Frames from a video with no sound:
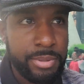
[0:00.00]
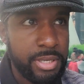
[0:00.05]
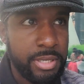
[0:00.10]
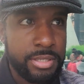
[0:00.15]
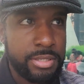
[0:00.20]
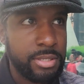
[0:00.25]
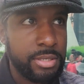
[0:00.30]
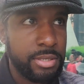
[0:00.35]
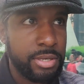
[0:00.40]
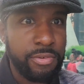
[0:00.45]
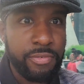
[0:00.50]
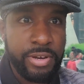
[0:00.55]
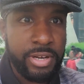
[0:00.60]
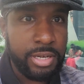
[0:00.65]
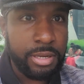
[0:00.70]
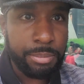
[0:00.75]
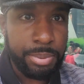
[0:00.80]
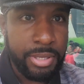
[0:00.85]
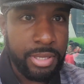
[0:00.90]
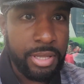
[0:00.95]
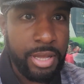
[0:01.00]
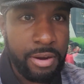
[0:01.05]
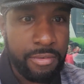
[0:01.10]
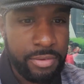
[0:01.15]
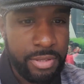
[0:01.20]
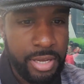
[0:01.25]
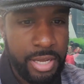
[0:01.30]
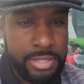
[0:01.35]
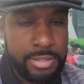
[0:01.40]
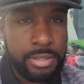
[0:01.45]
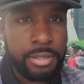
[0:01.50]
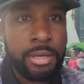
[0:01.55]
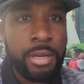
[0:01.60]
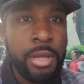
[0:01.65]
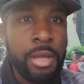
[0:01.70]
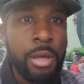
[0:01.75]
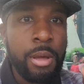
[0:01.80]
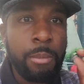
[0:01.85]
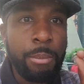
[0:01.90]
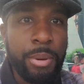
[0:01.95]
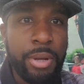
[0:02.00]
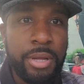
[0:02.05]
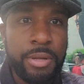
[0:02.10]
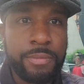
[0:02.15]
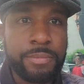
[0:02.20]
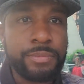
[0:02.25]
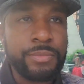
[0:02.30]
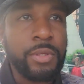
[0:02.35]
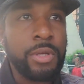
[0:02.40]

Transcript: because they agreed completely everything I said. But